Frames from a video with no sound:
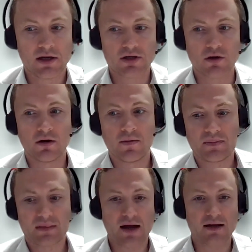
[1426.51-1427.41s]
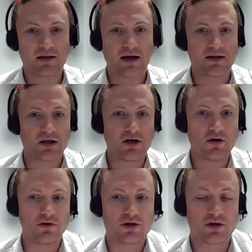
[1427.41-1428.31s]
So that is a
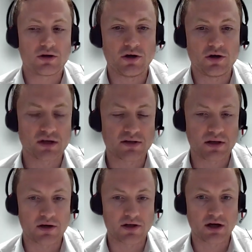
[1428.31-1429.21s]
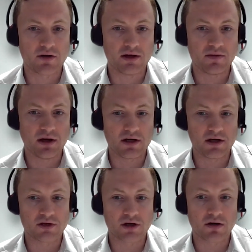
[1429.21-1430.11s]
huge risk to the Irish economy in the
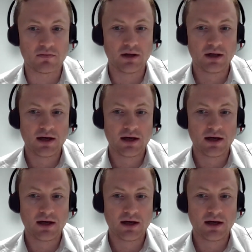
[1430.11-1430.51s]
medium term.